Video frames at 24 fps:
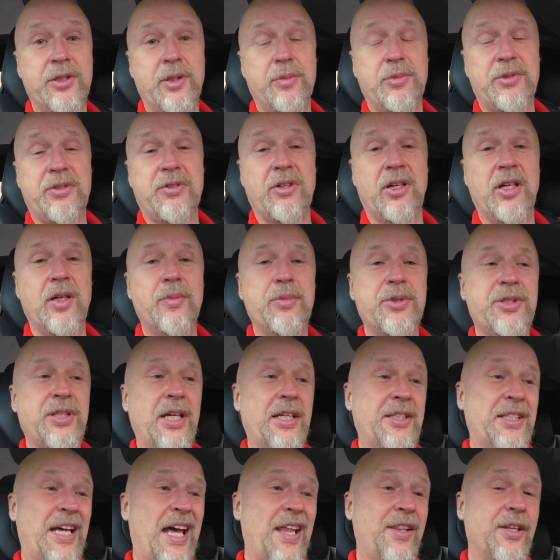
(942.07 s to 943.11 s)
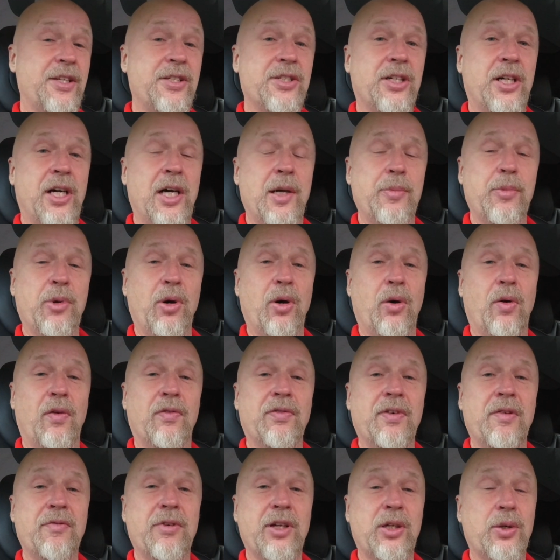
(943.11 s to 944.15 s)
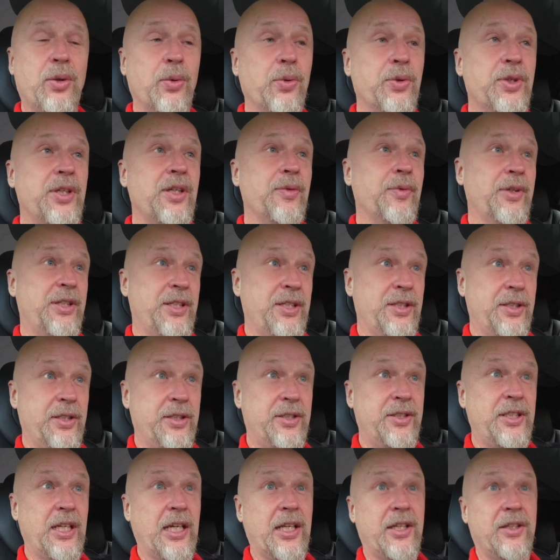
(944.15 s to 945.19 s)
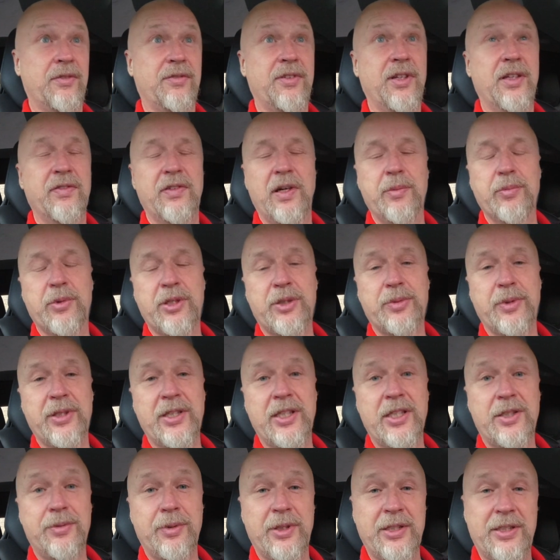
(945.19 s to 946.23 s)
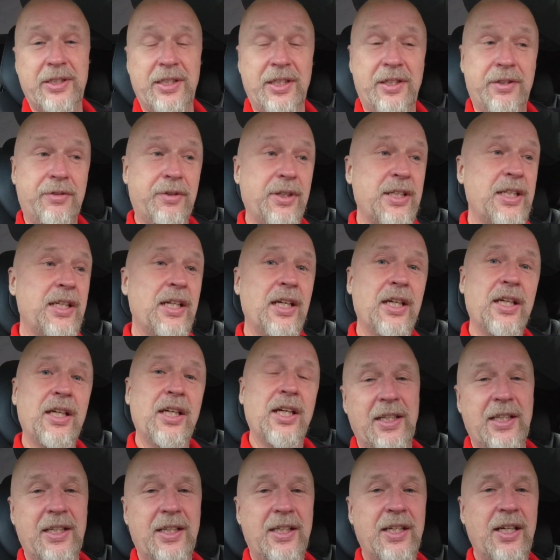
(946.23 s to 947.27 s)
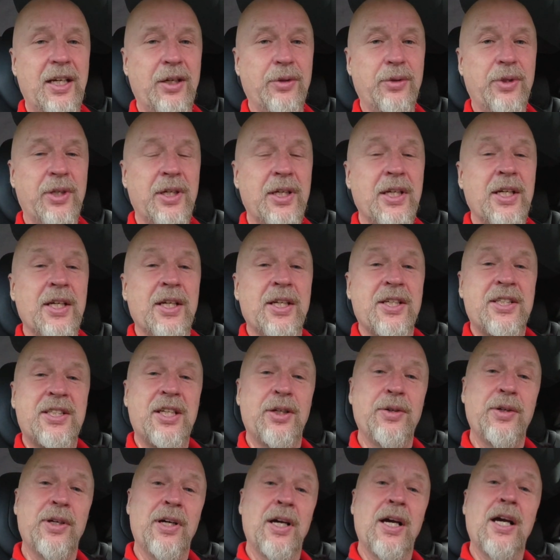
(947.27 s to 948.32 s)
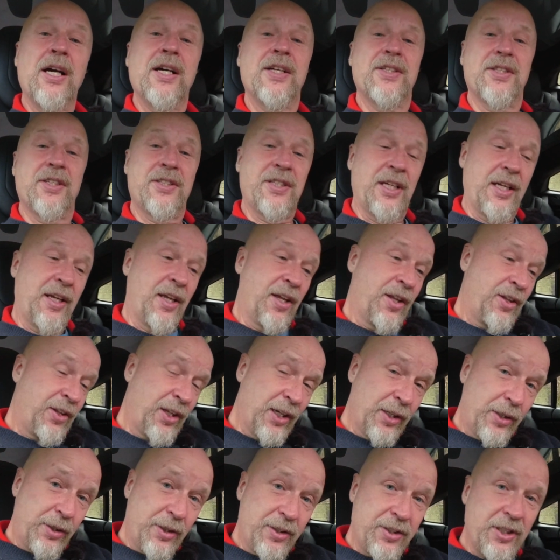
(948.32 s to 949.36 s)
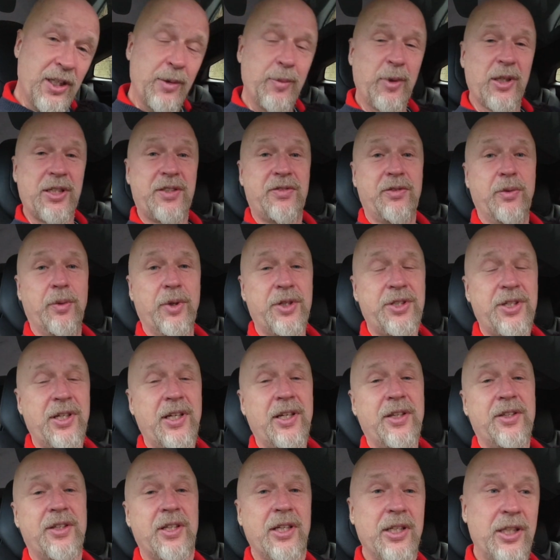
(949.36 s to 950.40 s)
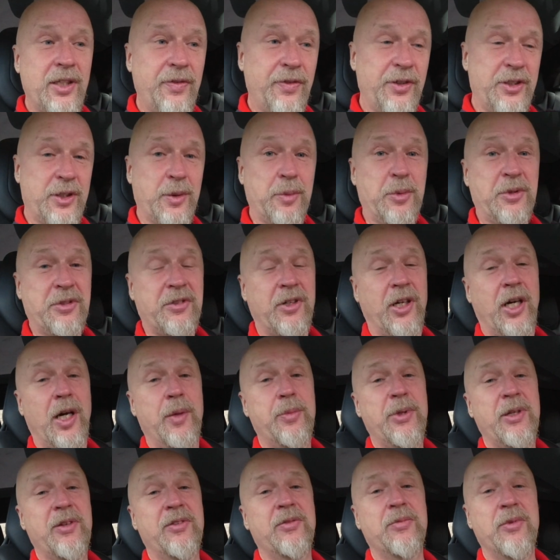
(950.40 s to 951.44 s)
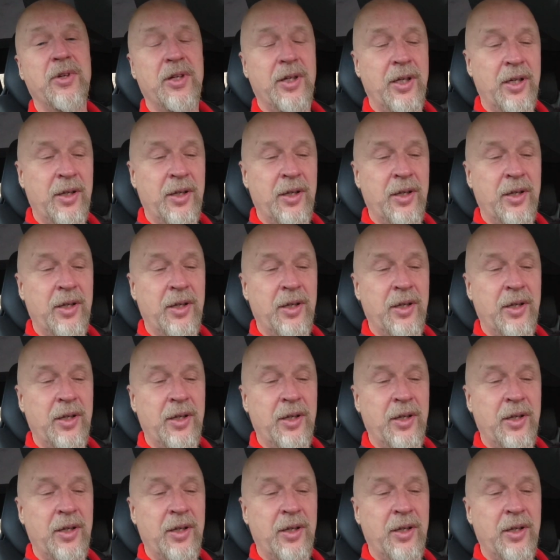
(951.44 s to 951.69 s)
subscribers as at the time of recording, which is the 6th of November 2023. And there you go. So, as I say, thank you so much for watching. Thank you for subscribing.